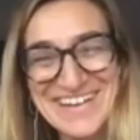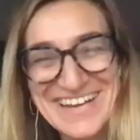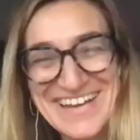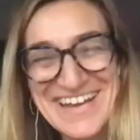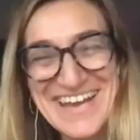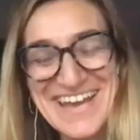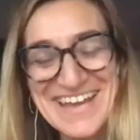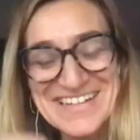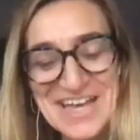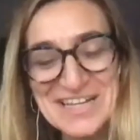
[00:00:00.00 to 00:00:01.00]
Right.
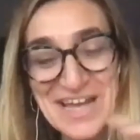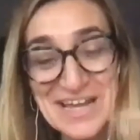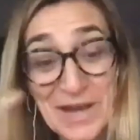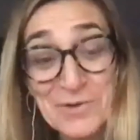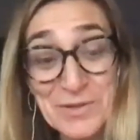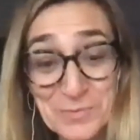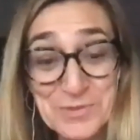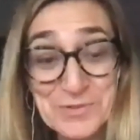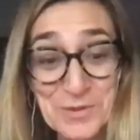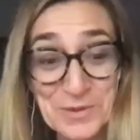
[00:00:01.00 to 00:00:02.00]
And now that
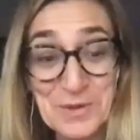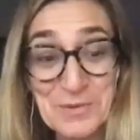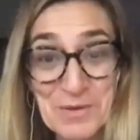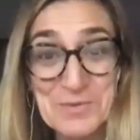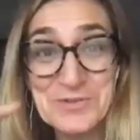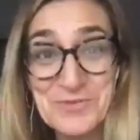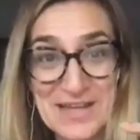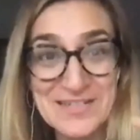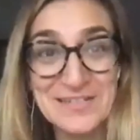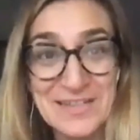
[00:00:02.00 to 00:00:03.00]
we're talking about the
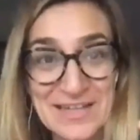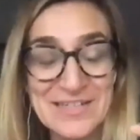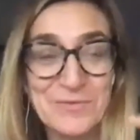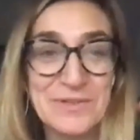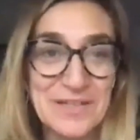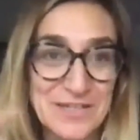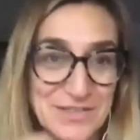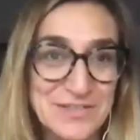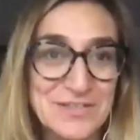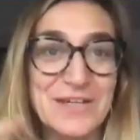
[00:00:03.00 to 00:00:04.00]
transatlantic
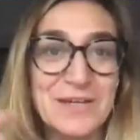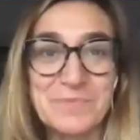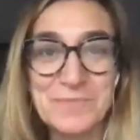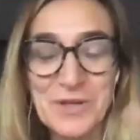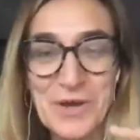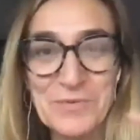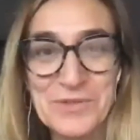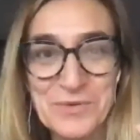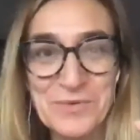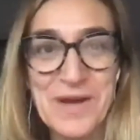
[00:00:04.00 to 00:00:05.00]
relationship,
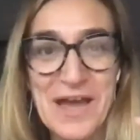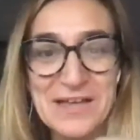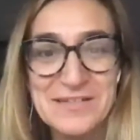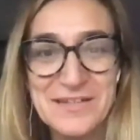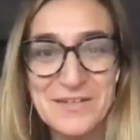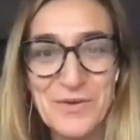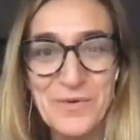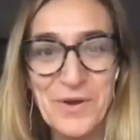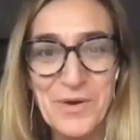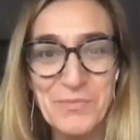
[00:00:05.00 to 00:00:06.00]
US and
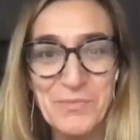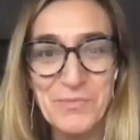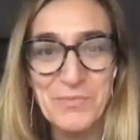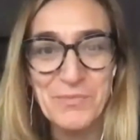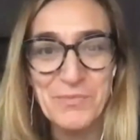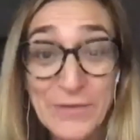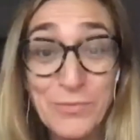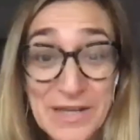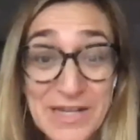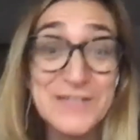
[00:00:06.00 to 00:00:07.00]
Europe, we also had
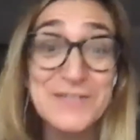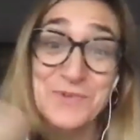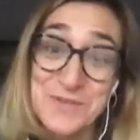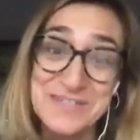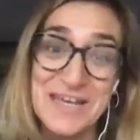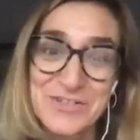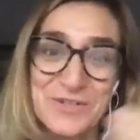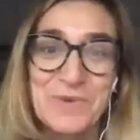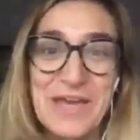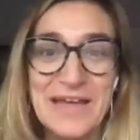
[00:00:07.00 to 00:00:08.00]
readings for the
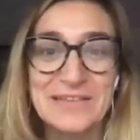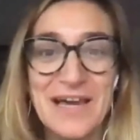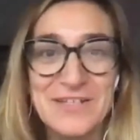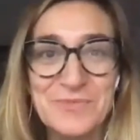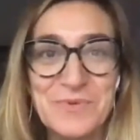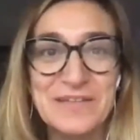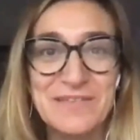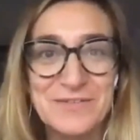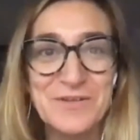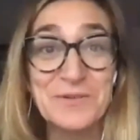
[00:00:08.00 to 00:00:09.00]
session we had last week
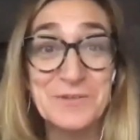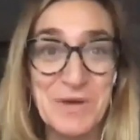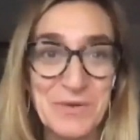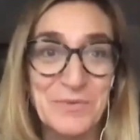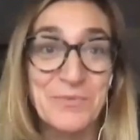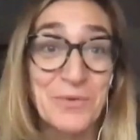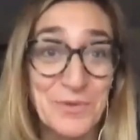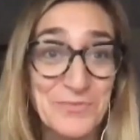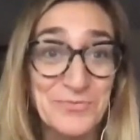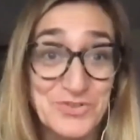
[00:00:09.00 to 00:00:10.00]
that talked about the
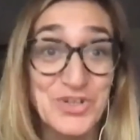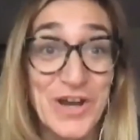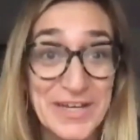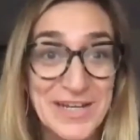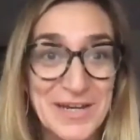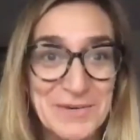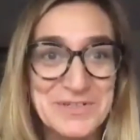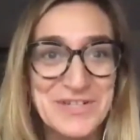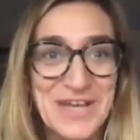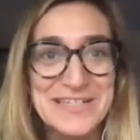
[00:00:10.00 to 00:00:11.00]
role of China,
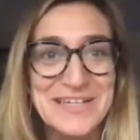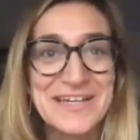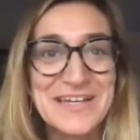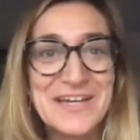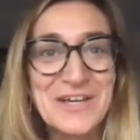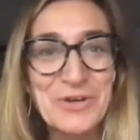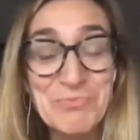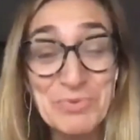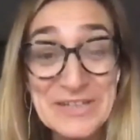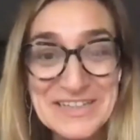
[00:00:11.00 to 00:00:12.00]
which has a
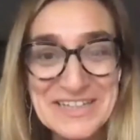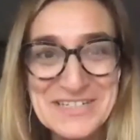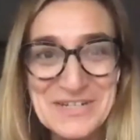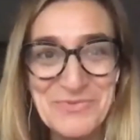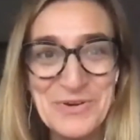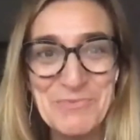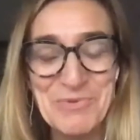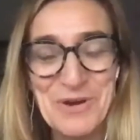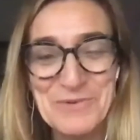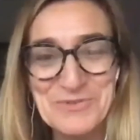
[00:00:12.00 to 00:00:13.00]
completely different
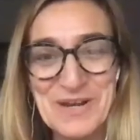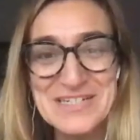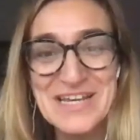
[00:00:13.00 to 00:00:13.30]
approach, right?